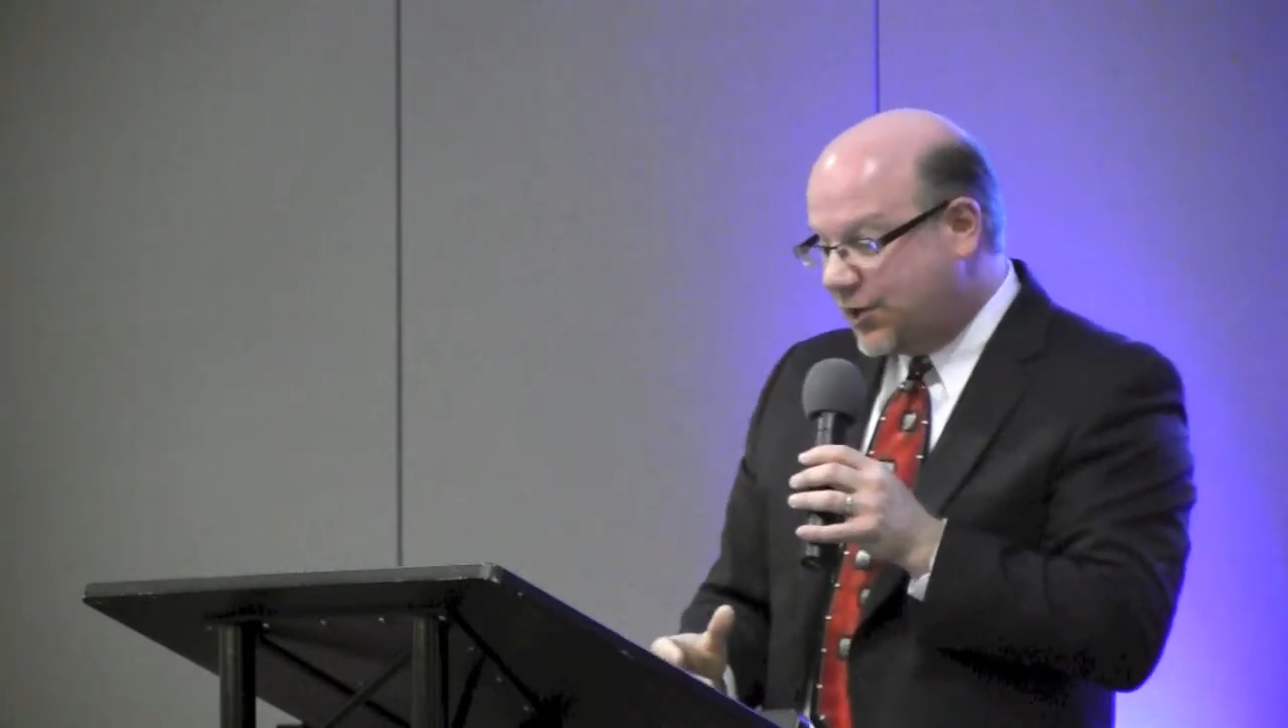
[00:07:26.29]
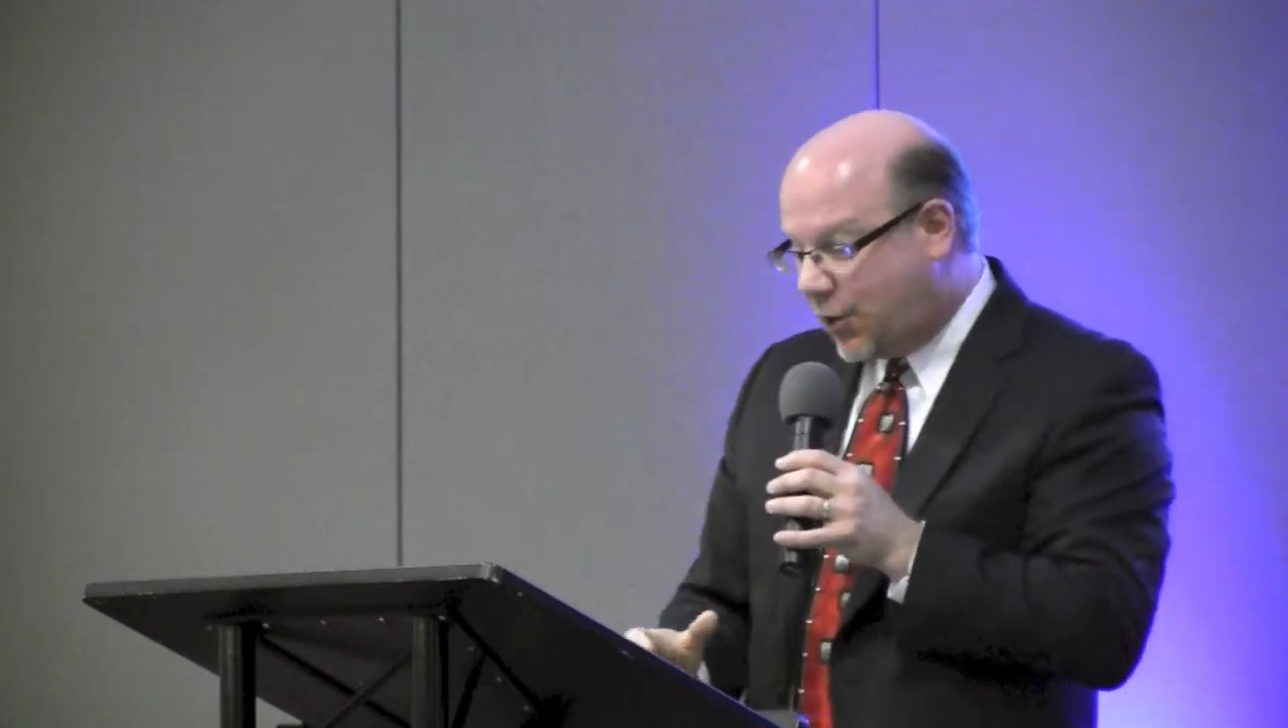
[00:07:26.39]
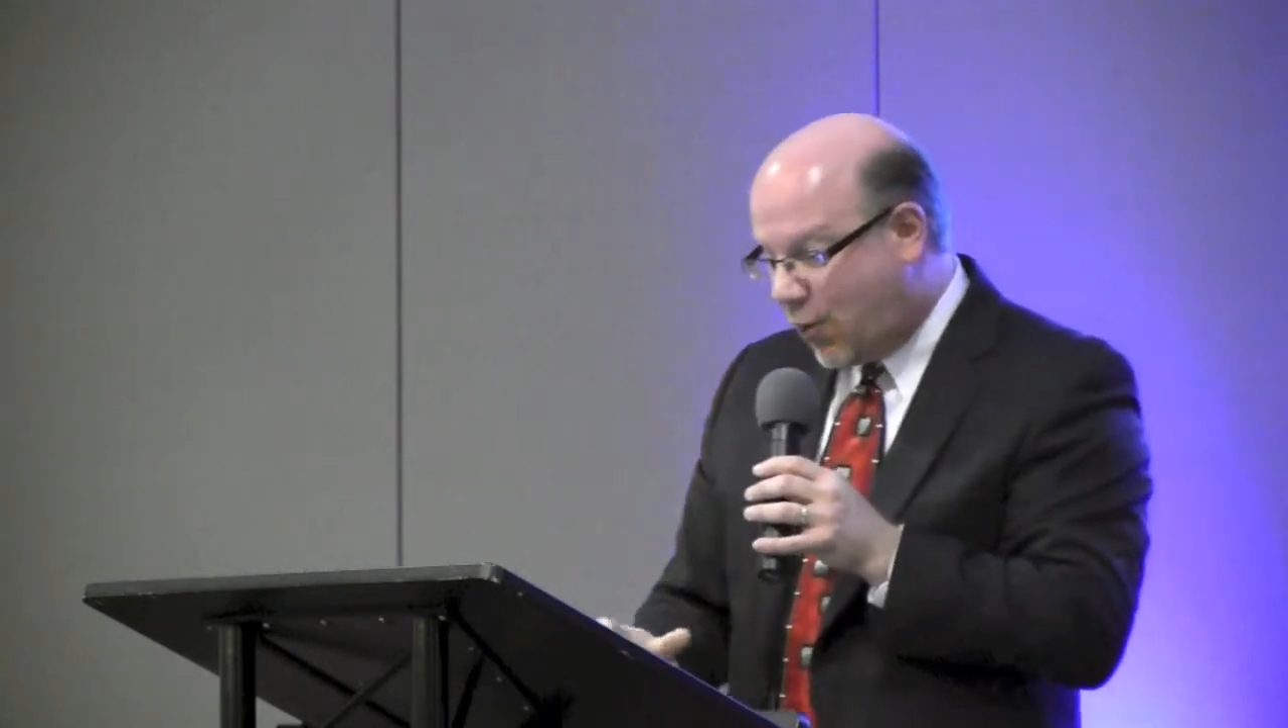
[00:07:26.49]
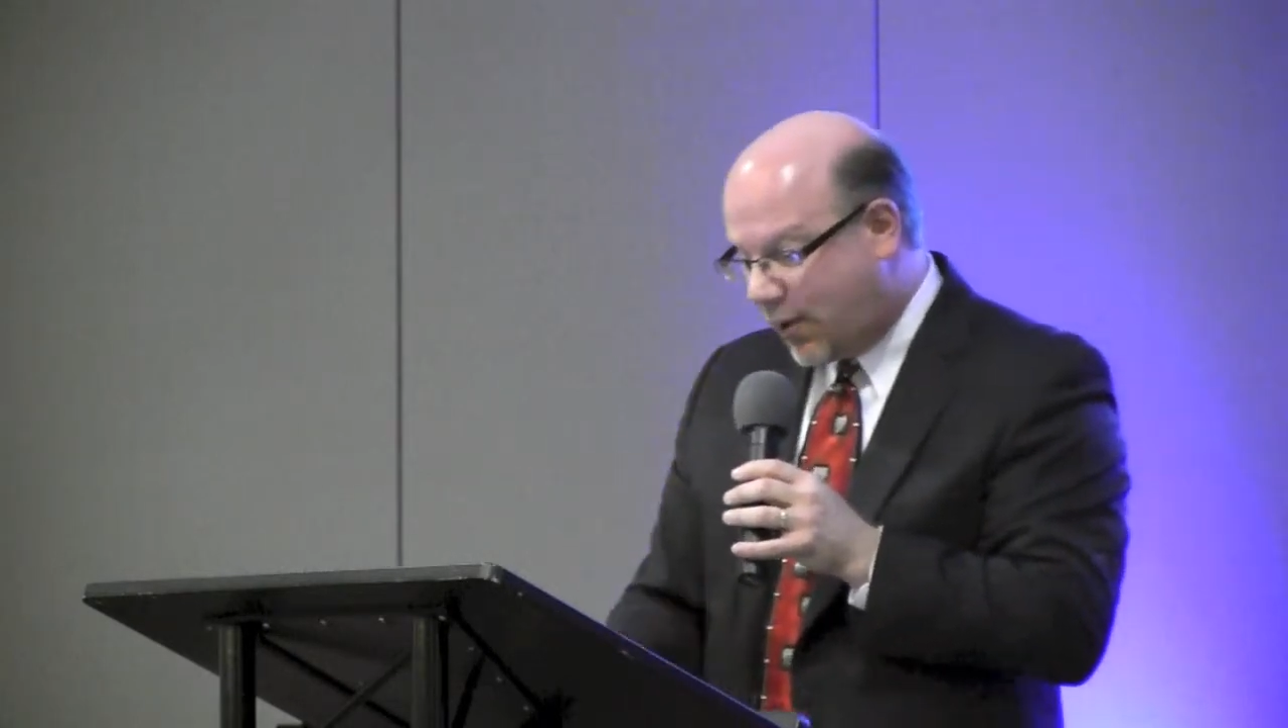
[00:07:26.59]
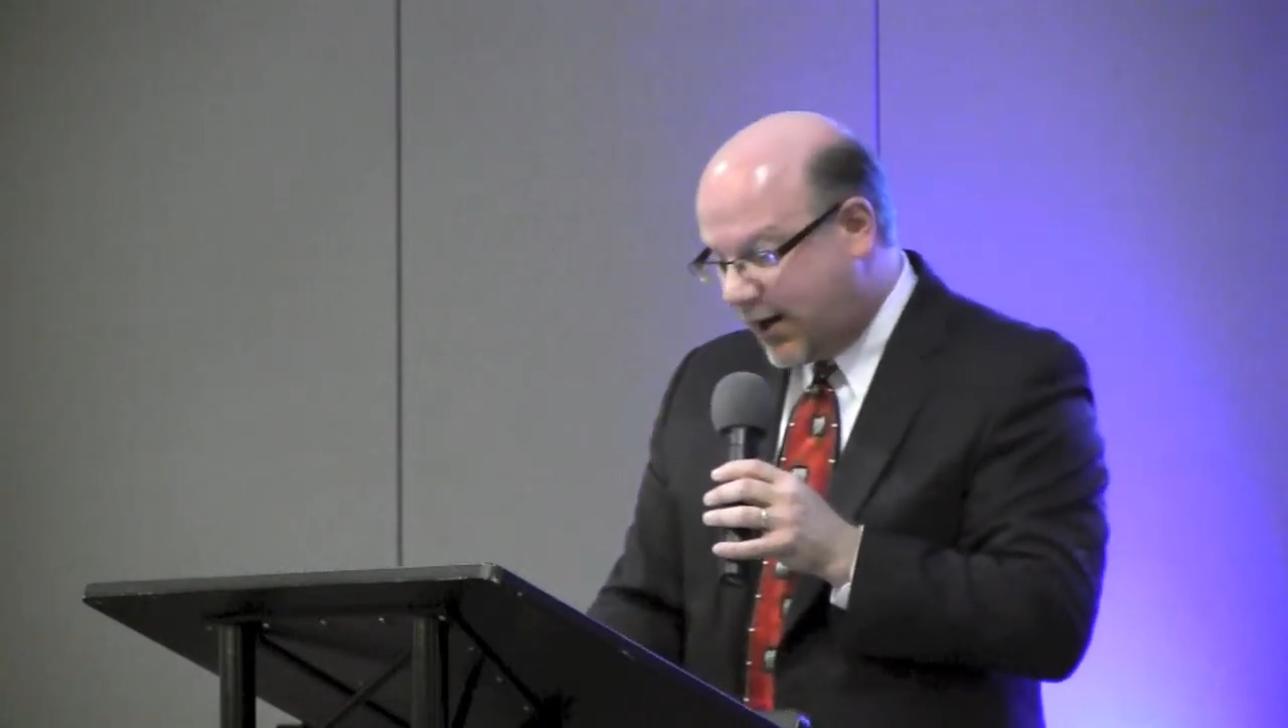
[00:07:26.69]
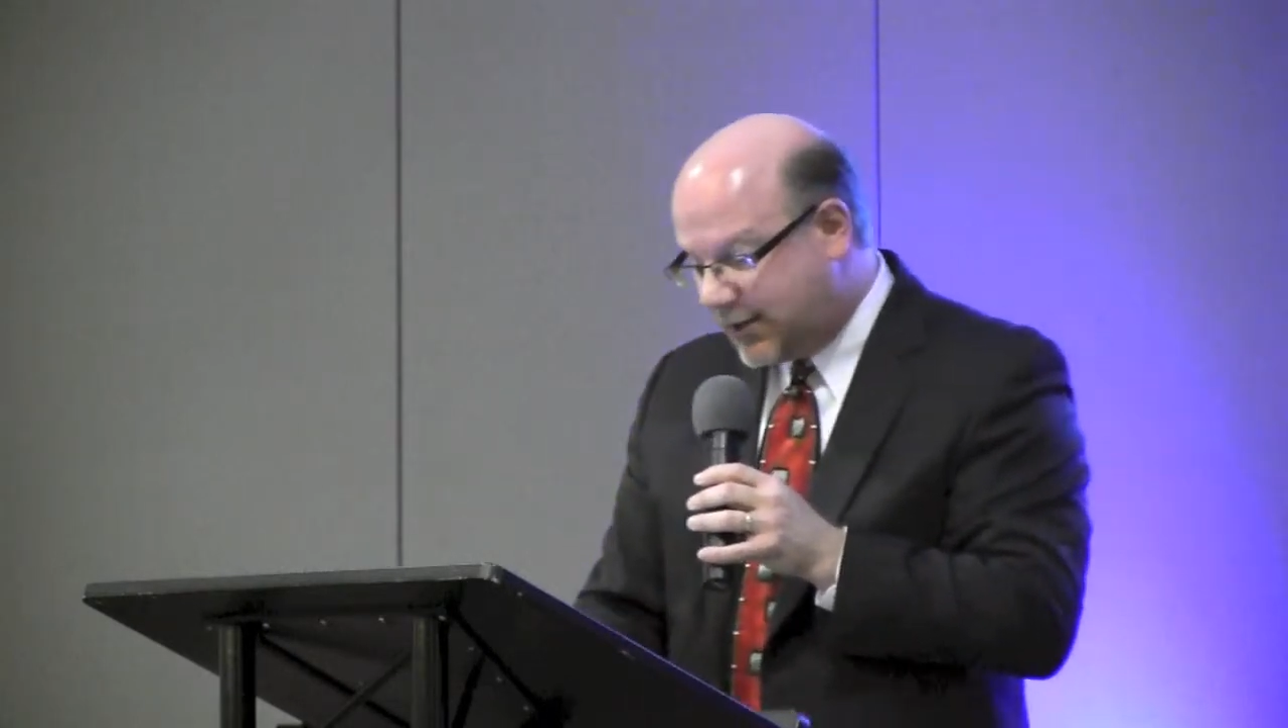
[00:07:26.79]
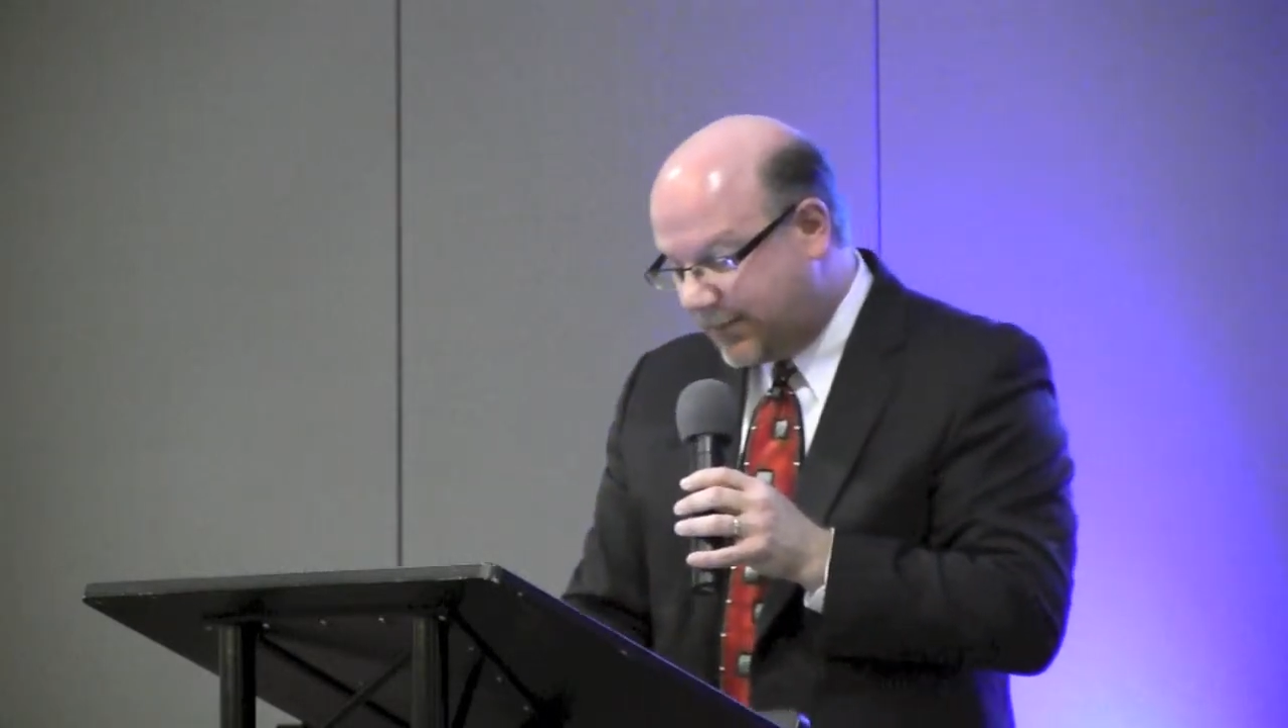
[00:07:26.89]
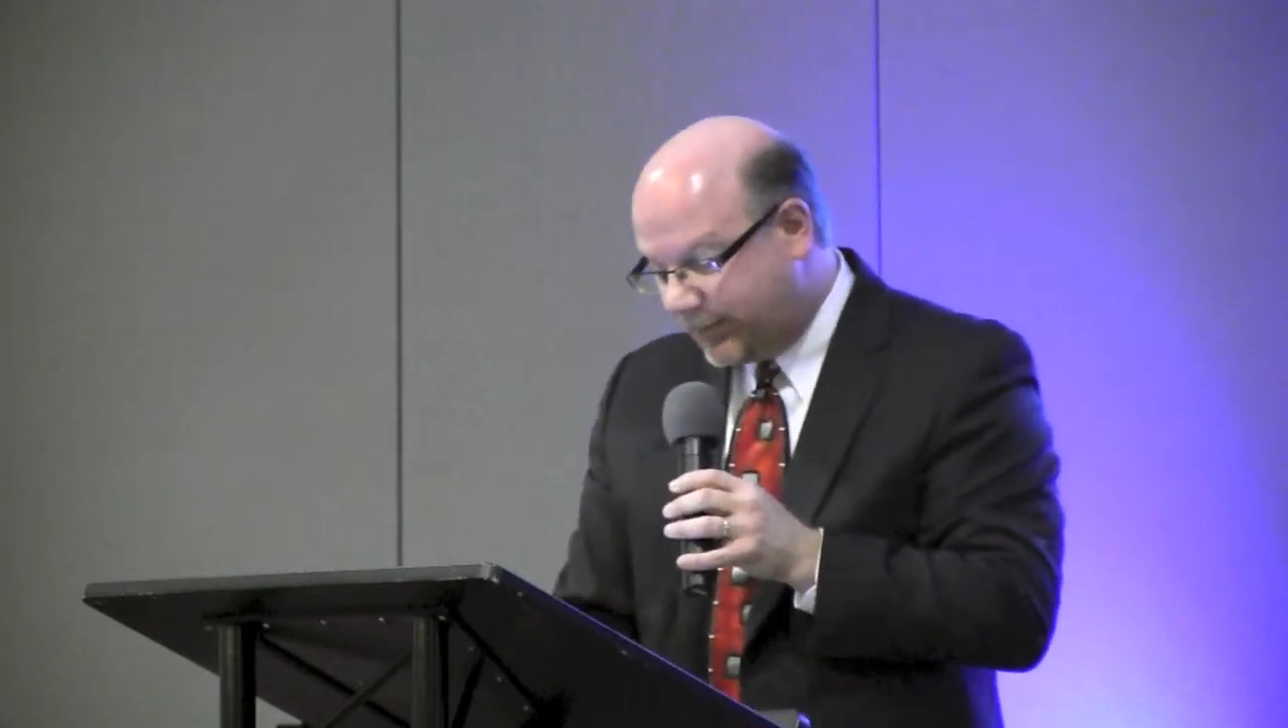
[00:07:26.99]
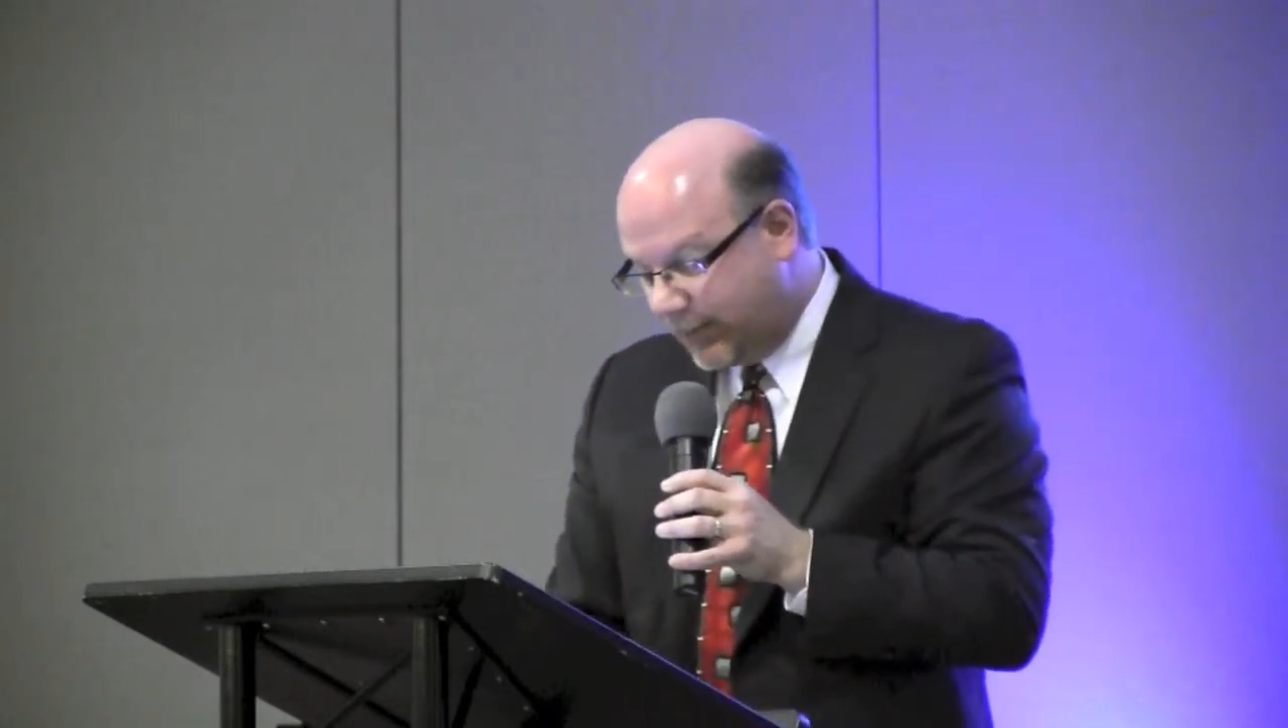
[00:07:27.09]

in Corinth,